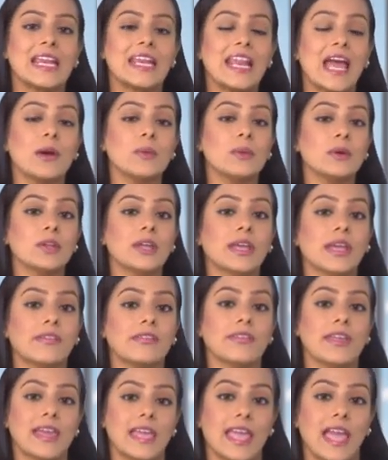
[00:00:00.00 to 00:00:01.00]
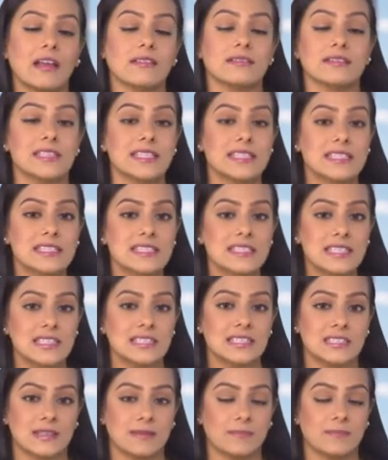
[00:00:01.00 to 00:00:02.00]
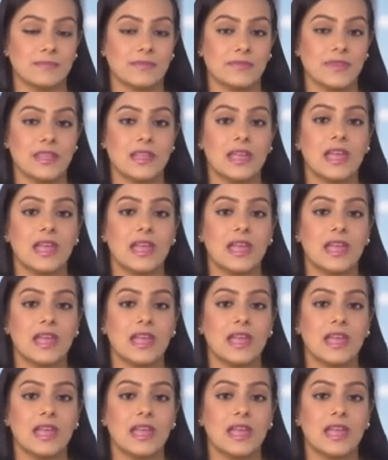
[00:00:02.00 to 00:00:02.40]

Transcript: Now we look at the accounting system.